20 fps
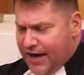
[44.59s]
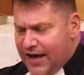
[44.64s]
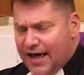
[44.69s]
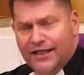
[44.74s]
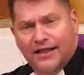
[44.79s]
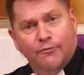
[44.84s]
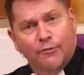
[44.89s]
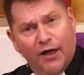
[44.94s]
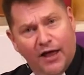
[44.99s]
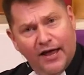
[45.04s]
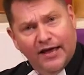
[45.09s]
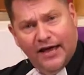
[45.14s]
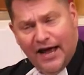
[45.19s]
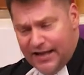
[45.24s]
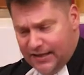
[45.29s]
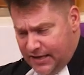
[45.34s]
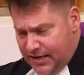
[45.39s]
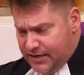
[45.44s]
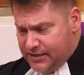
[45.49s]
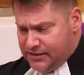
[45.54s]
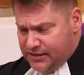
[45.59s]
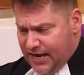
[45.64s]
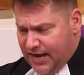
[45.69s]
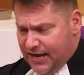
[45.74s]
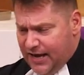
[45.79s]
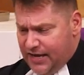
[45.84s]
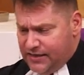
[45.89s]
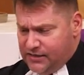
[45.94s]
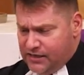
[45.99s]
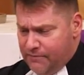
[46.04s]
I got this.
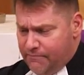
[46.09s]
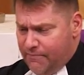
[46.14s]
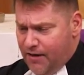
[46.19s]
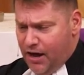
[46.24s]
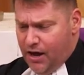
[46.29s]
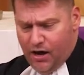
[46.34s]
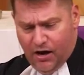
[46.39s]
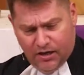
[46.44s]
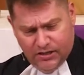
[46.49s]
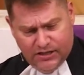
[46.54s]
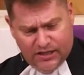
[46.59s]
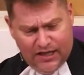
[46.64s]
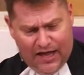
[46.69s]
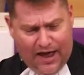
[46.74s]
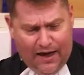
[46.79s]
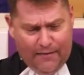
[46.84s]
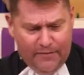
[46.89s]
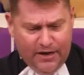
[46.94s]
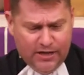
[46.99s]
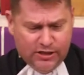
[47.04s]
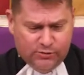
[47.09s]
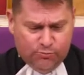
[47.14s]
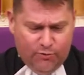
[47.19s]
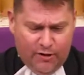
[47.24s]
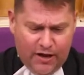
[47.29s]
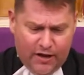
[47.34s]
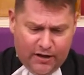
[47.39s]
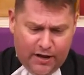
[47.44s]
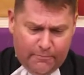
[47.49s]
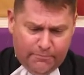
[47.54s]
I got some hard salami as
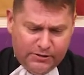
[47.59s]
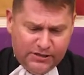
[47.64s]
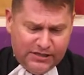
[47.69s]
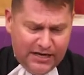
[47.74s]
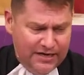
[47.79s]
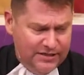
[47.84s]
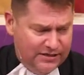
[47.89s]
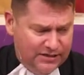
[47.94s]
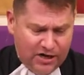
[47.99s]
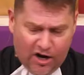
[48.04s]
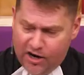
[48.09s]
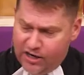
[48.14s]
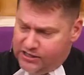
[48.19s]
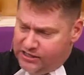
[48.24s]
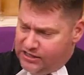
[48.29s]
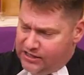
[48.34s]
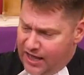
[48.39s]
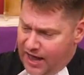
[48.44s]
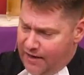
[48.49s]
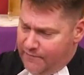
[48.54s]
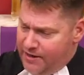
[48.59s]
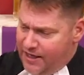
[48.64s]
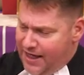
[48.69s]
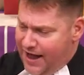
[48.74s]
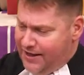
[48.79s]
well, a couple slices of hard salami.